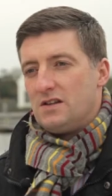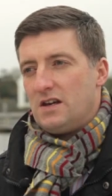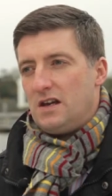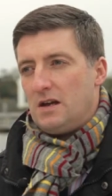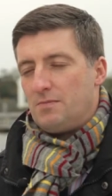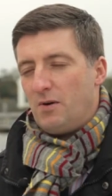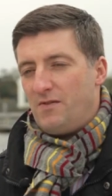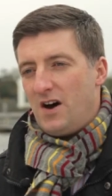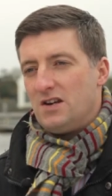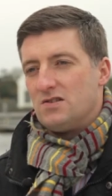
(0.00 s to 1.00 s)
the
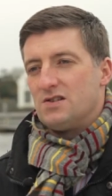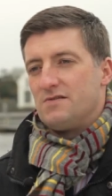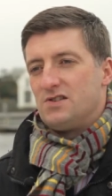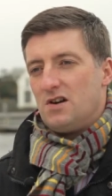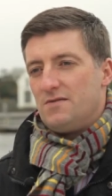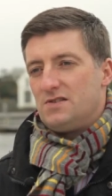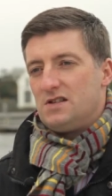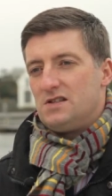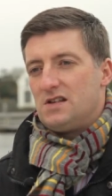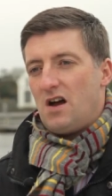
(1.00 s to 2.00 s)
providers of
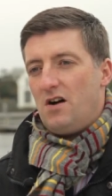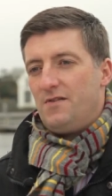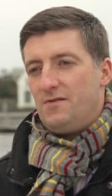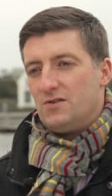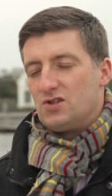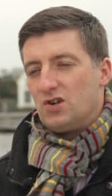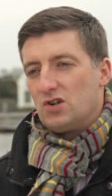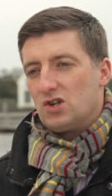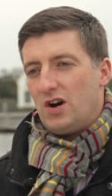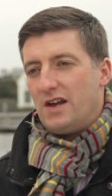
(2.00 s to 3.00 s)
services, of
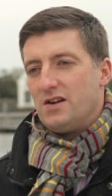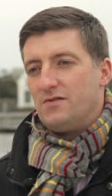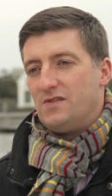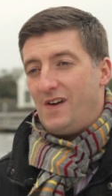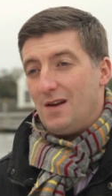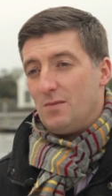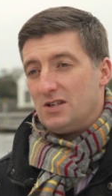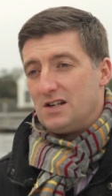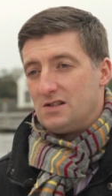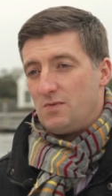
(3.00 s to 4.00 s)
infrastructure, and of
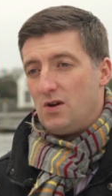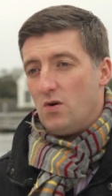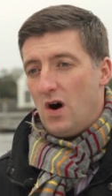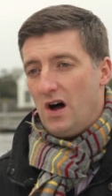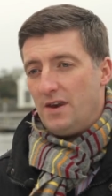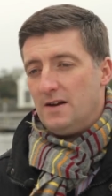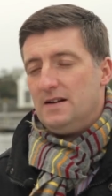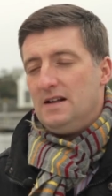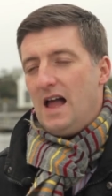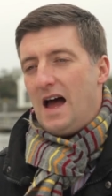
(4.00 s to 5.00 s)
development as we go on.
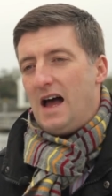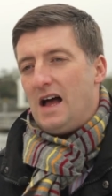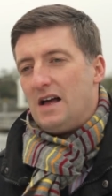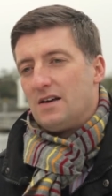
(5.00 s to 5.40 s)
Uh,